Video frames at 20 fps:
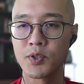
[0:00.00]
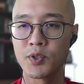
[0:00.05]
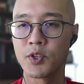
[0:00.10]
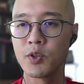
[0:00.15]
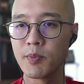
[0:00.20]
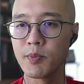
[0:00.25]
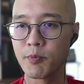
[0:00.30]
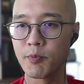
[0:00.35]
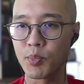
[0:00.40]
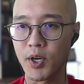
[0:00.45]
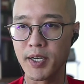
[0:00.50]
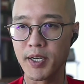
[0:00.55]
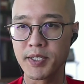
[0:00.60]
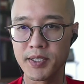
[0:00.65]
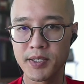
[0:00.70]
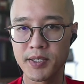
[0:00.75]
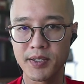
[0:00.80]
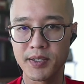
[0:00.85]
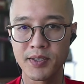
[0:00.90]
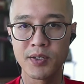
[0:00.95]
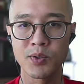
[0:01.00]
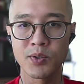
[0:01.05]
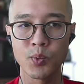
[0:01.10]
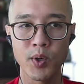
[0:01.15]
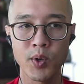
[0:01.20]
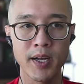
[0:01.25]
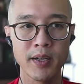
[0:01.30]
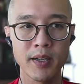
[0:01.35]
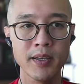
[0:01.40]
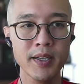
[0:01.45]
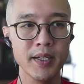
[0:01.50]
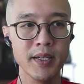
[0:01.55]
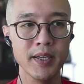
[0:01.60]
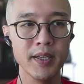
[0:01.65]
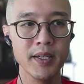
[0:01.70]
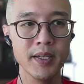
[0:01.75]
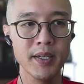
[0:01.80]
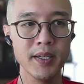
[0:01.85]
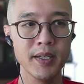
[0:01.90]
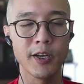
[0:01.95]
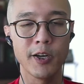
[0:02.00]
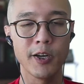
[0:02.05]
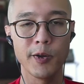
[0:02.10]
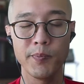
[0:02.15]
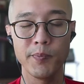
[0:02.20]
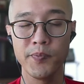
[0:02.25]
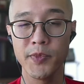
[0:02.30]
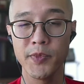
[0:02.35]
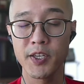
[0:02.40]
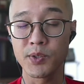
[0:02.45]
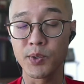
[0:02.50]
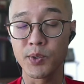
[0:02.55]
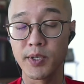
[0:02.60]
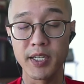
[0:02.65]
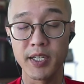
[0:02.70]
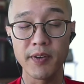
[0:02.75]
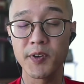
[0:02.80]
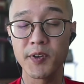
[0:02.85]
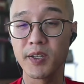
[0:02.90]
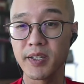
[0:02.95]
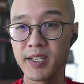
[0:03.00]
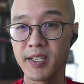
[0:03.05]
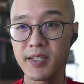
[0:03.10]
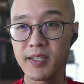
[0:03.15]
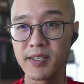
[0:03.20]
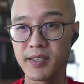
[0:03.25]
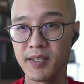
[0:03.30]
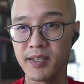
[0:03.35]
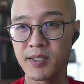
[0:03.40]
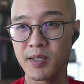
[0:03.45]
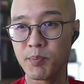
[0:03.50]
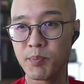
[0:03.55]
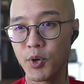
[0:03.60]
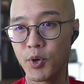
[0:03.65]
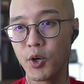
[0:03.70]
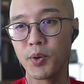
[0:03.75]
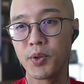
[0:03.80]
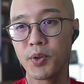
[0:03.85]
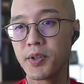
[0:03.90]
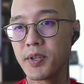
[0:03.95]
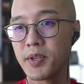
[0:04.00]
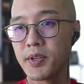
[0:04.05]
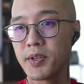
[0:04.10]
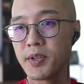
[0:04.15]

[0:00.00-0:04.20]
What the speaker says: human processes as well. So it definitely is a both.